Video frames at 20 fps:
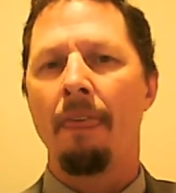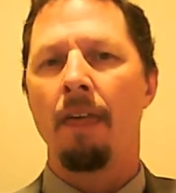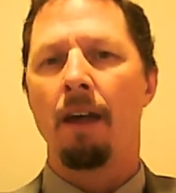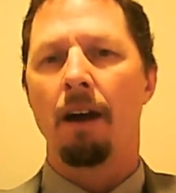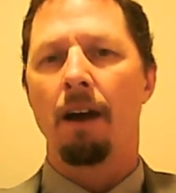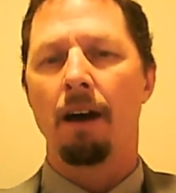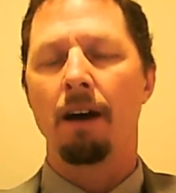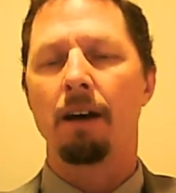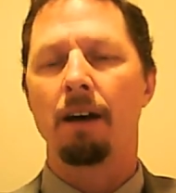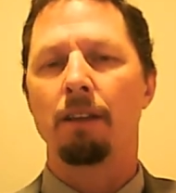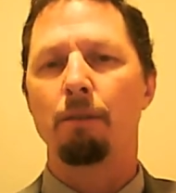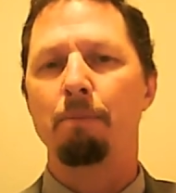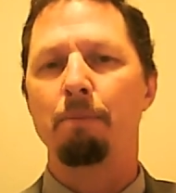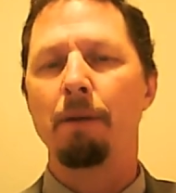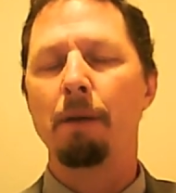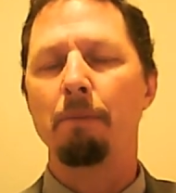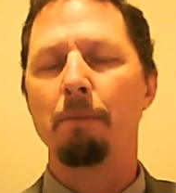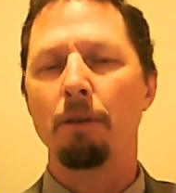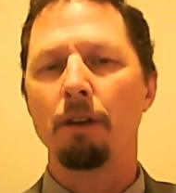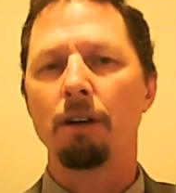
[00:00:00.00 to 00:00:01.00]
the
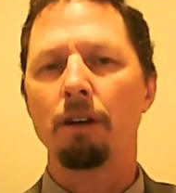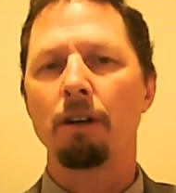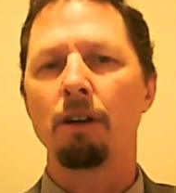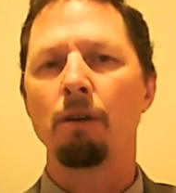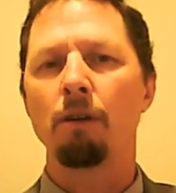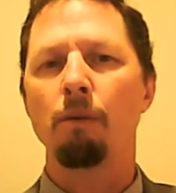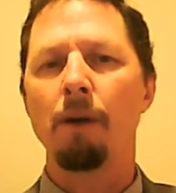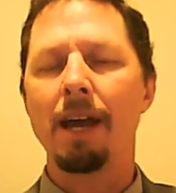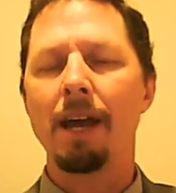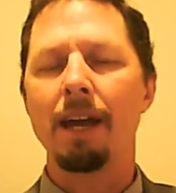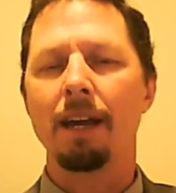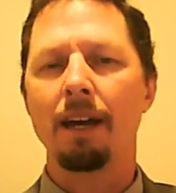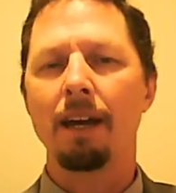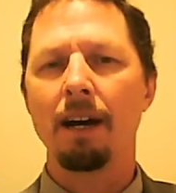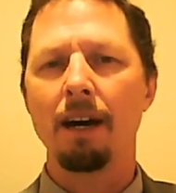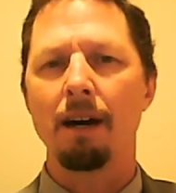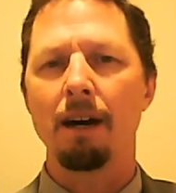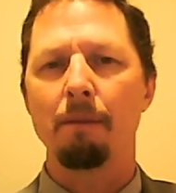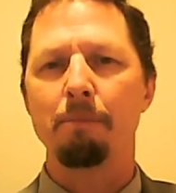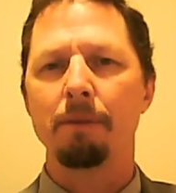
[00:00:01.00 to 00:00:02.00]
people are going to wake
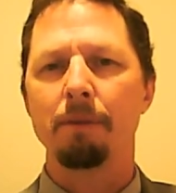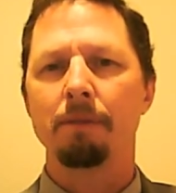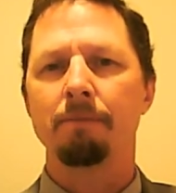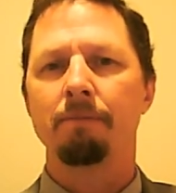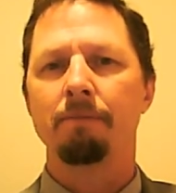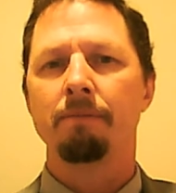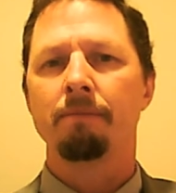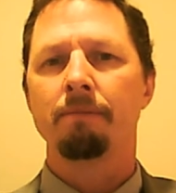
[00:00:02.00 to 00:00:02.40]
up.